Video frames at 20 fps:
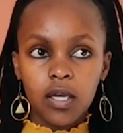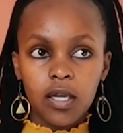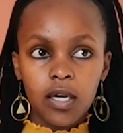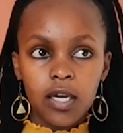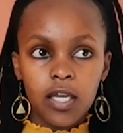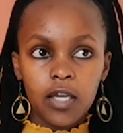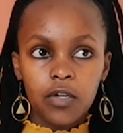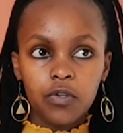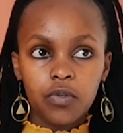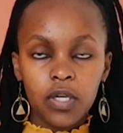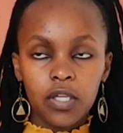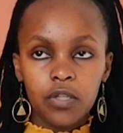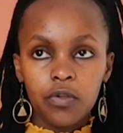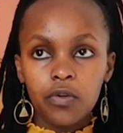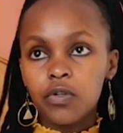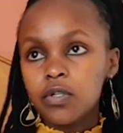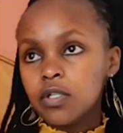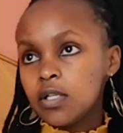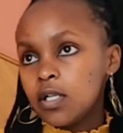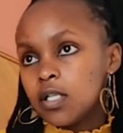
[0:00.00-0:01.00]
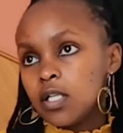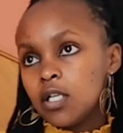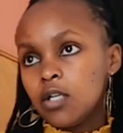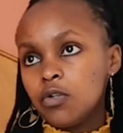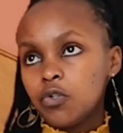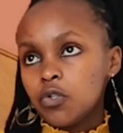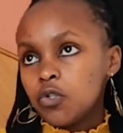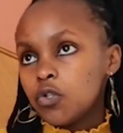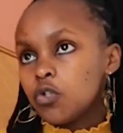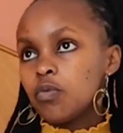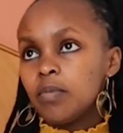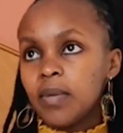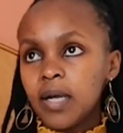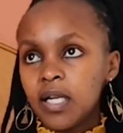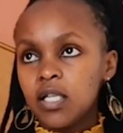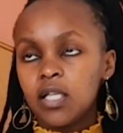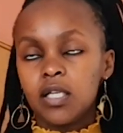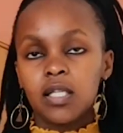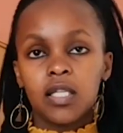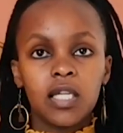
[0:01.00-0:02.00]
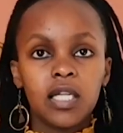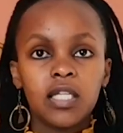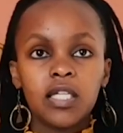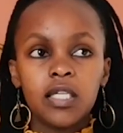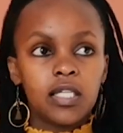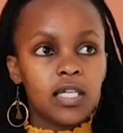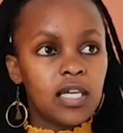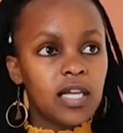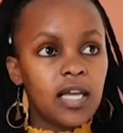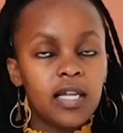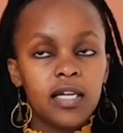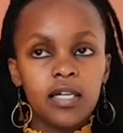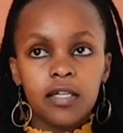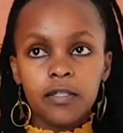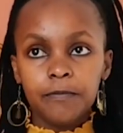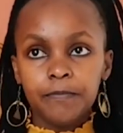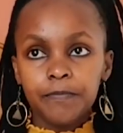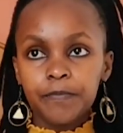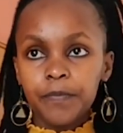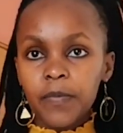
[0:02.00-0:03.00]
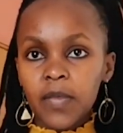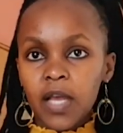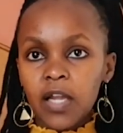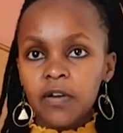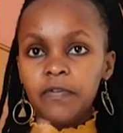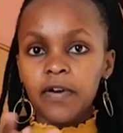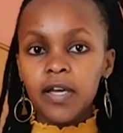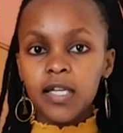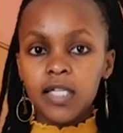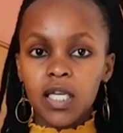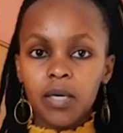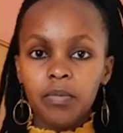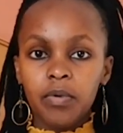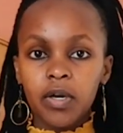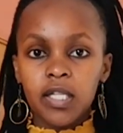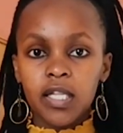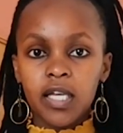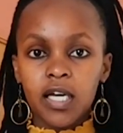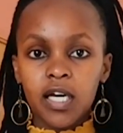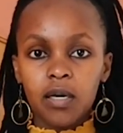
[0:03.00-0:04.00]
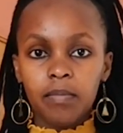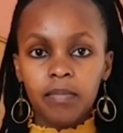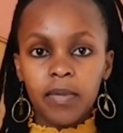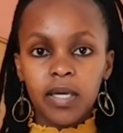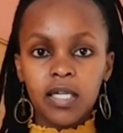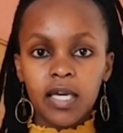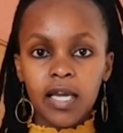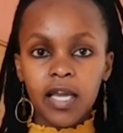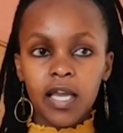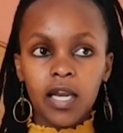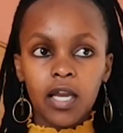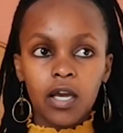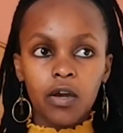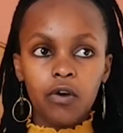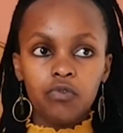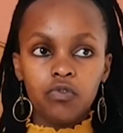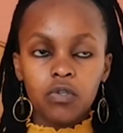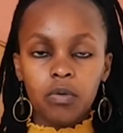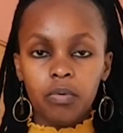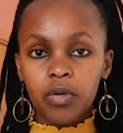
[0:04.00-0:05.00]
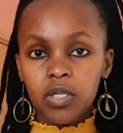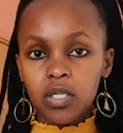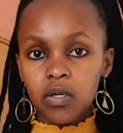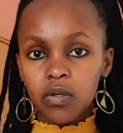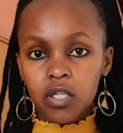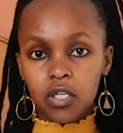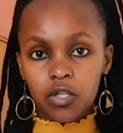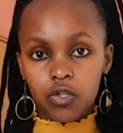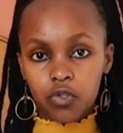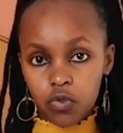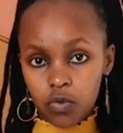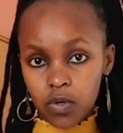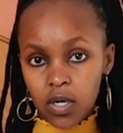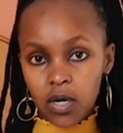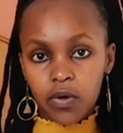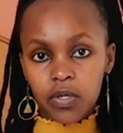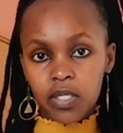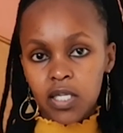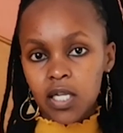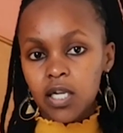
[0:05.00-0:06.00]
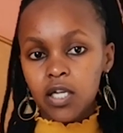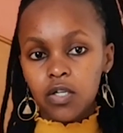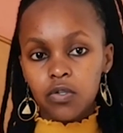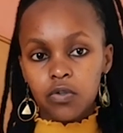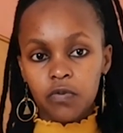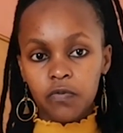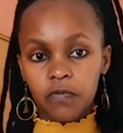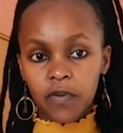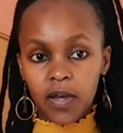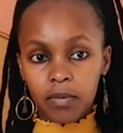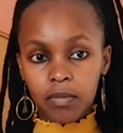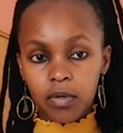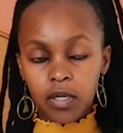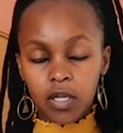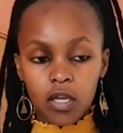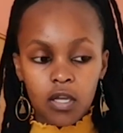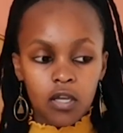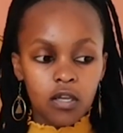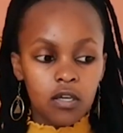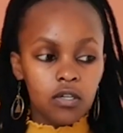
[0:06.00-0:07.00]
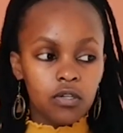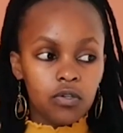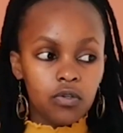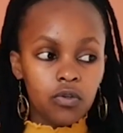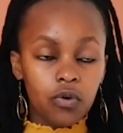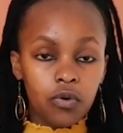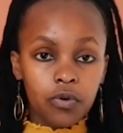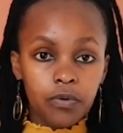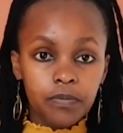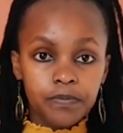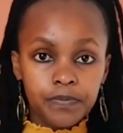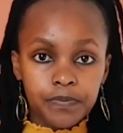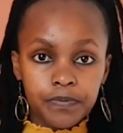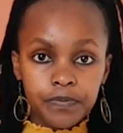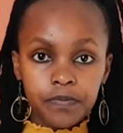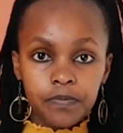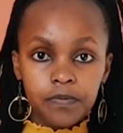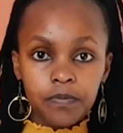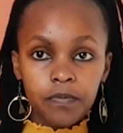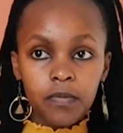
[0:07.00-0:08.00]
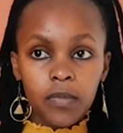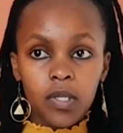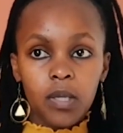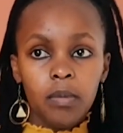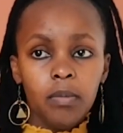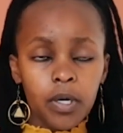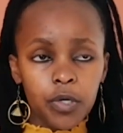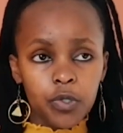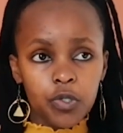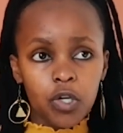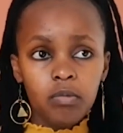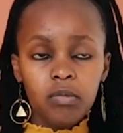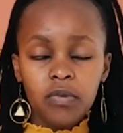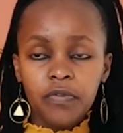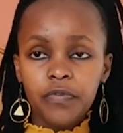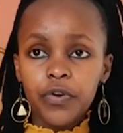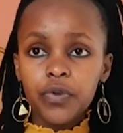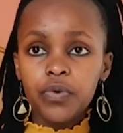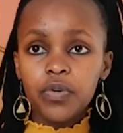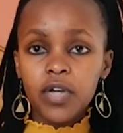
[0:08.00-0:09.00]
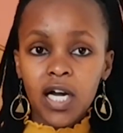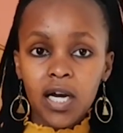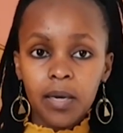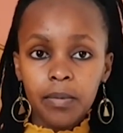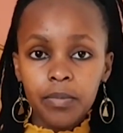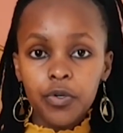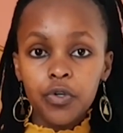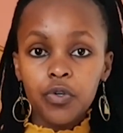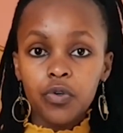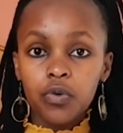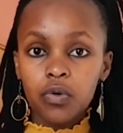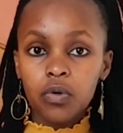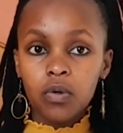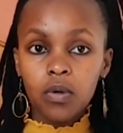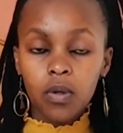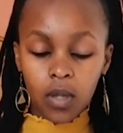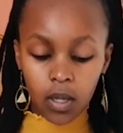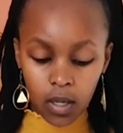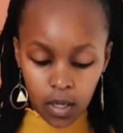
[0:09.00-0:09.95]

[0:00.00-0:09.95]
Like I thought it was automatic that I just land and find someone there. But again, I got to a point I wasn't sure because I hadn't confirmed. So make sure before you come, you know,